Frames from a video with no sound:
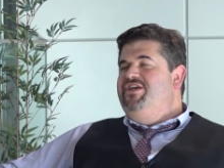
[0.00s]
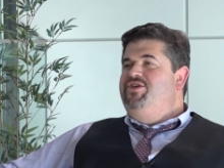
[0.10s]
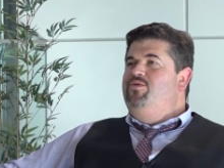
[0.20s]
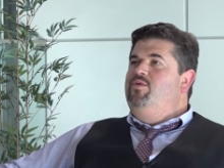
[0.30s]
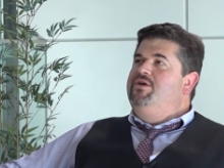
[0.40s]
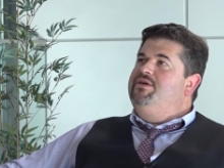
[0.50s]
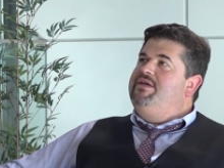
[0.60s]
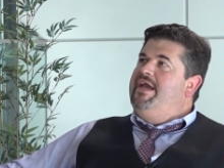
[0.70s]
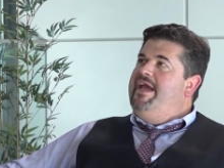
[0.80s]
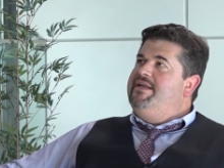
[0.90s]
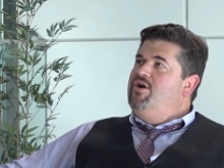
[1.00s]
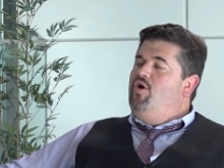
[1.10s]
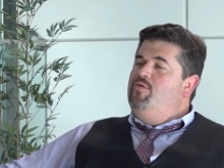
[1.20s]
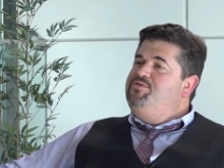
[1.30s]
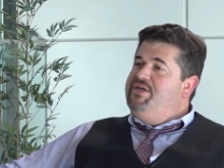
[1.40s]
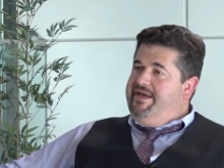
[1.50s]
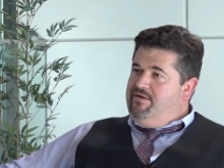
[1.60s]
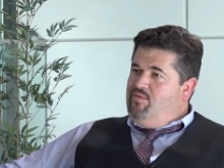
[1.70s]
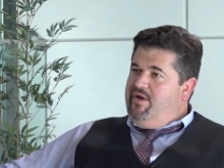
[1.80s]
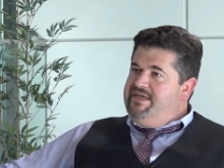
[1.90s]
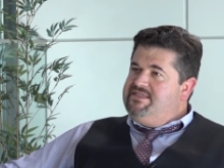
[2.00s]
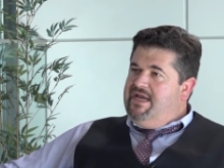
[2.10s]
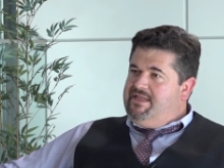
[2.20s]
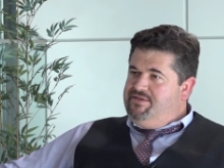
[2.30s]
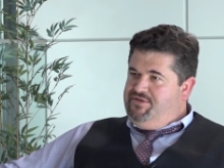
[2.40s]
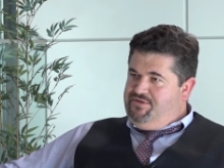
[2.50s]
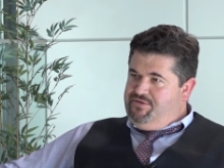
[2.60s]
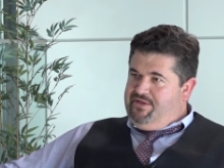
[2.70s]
You work at Hope Channel. What exactly do you do